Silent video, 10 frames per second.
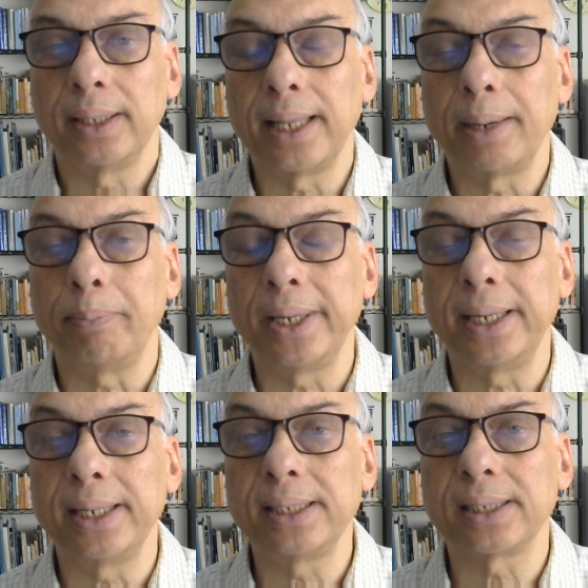that
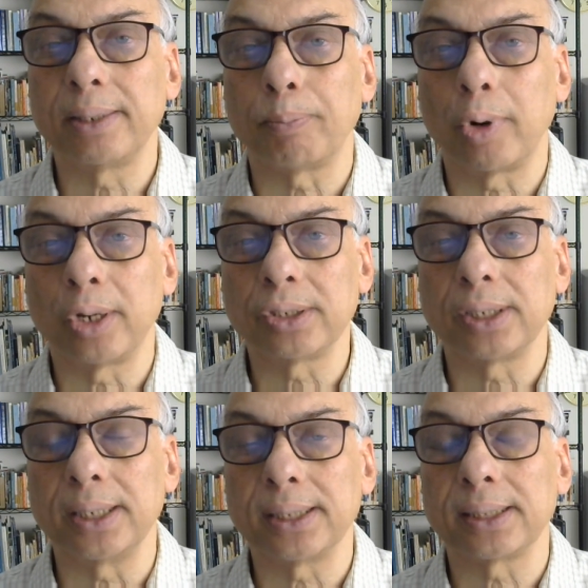begins the
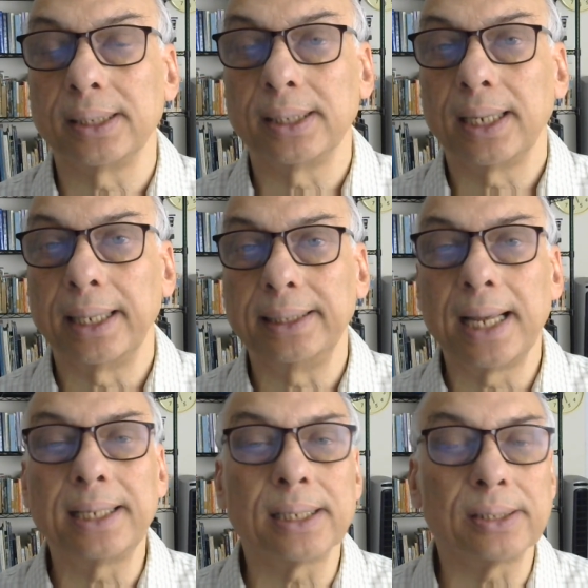process and
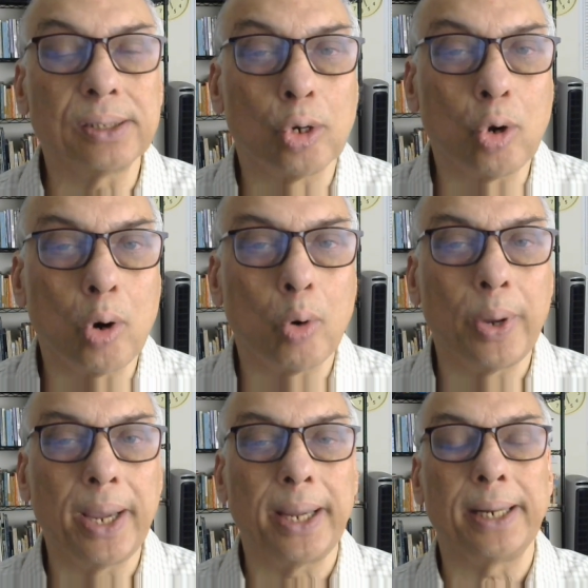that doesn't go
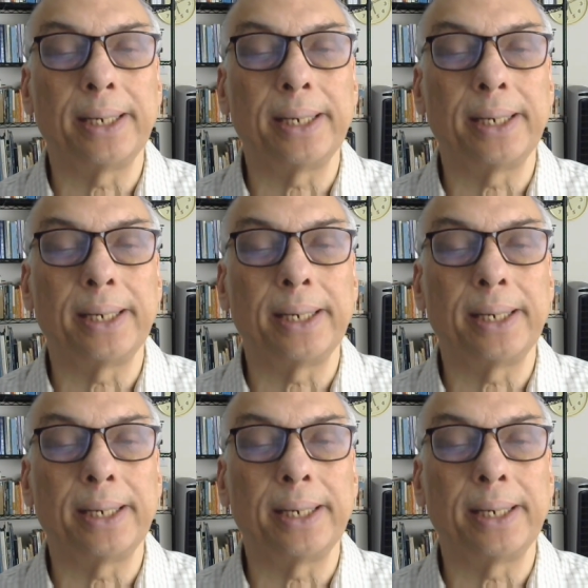away. It